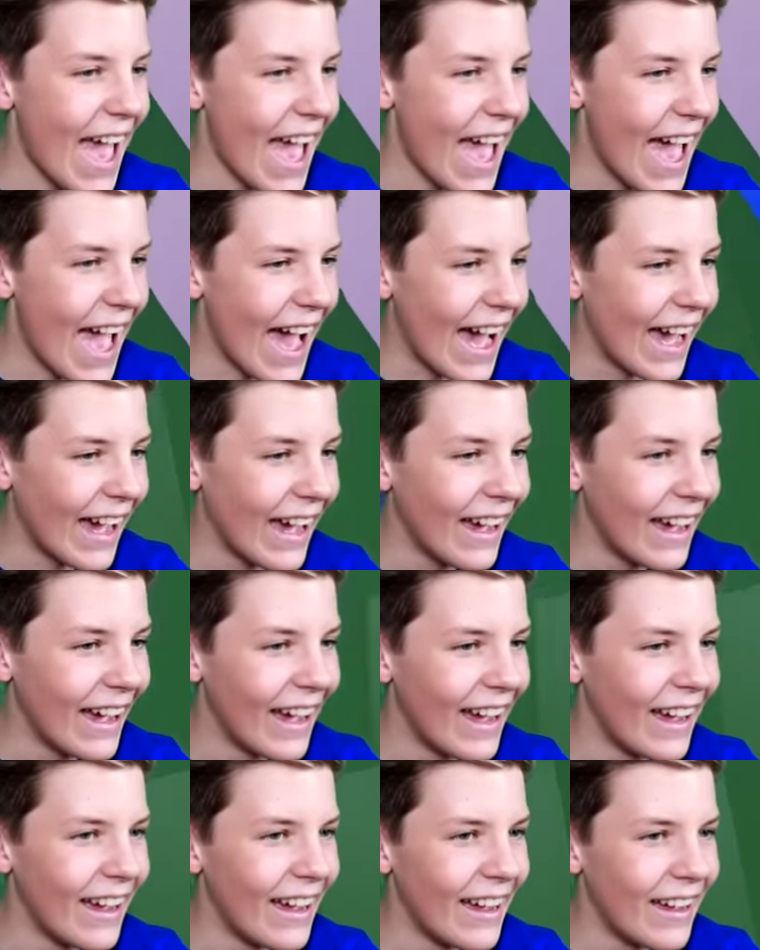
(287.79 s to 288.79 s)
air.
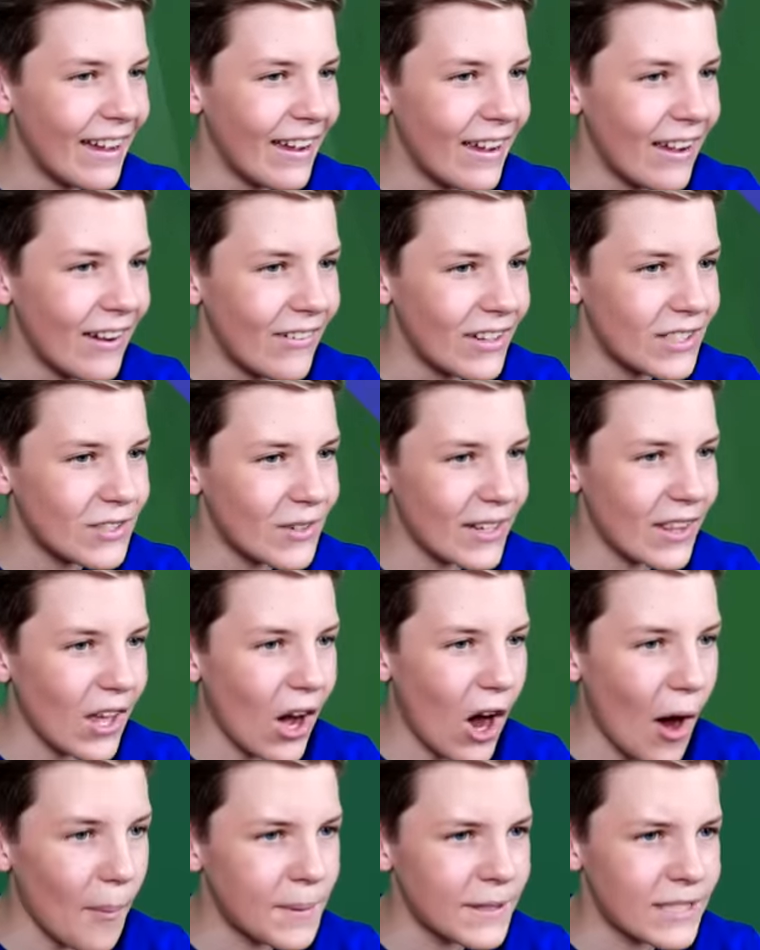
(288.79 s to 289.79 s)
We're doing
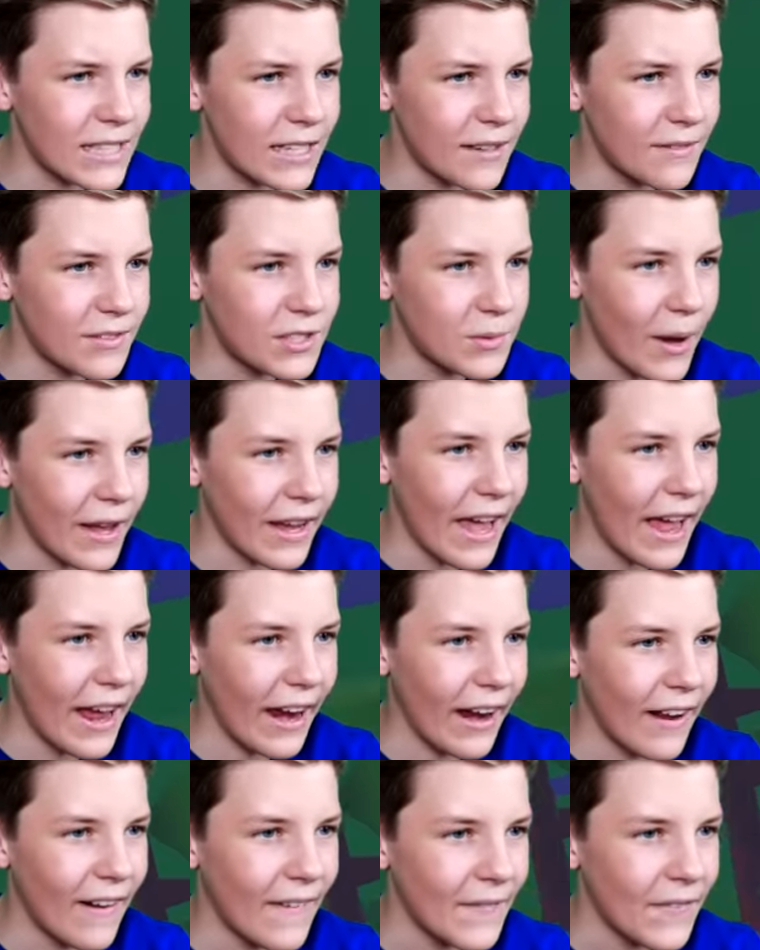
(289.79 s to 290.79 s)
the opposite of
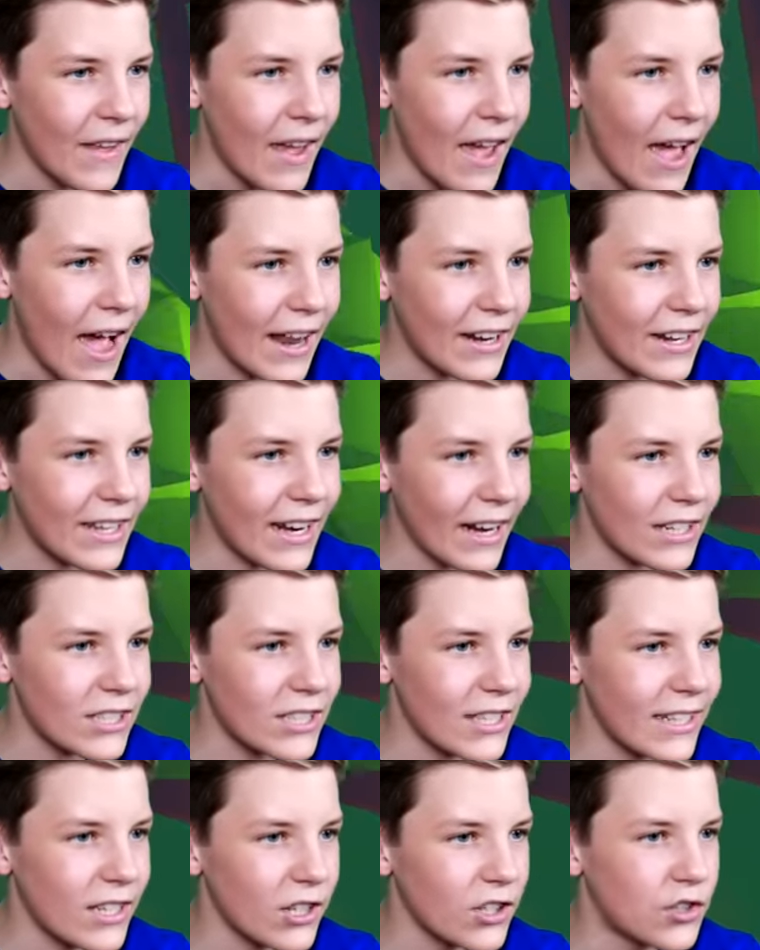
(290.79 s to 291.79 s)
swinging. And you can
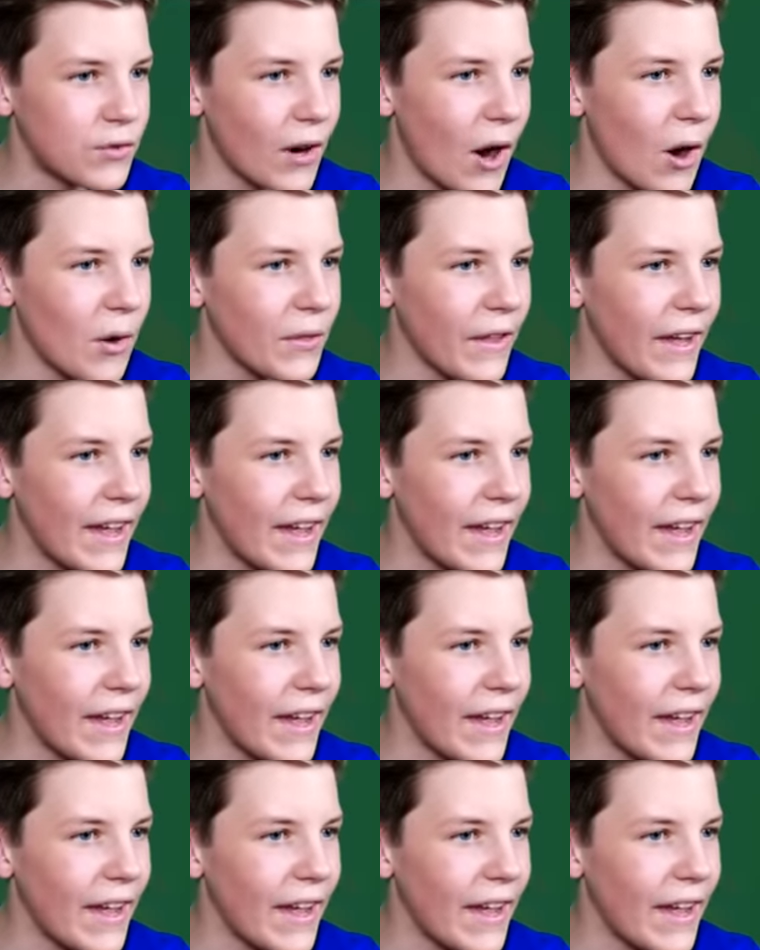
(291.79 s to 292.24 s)
actually control